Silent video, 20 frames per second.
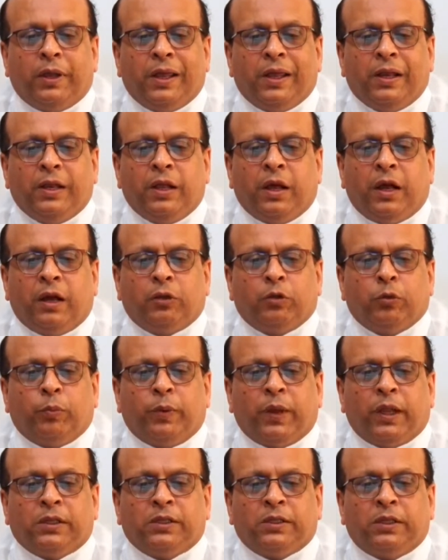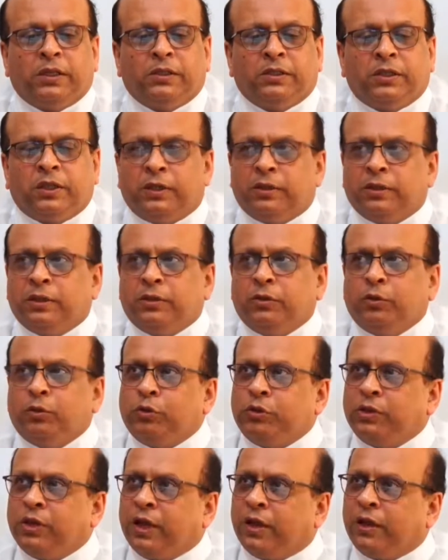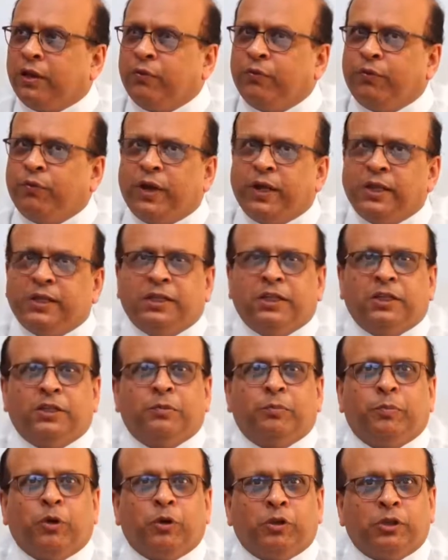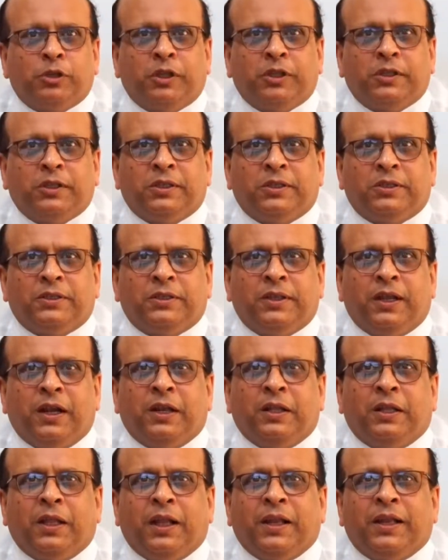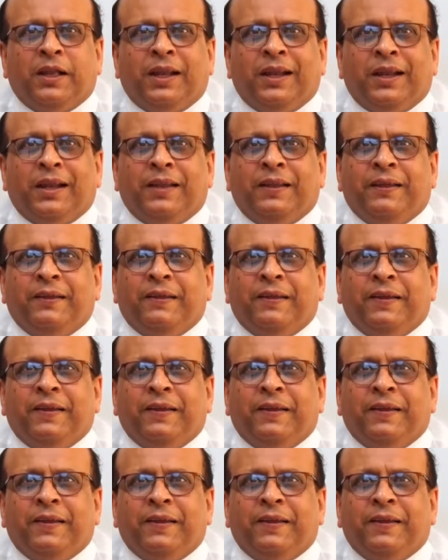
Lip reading: any arthroplasty surgeon to sacrifice his prosthesis, and then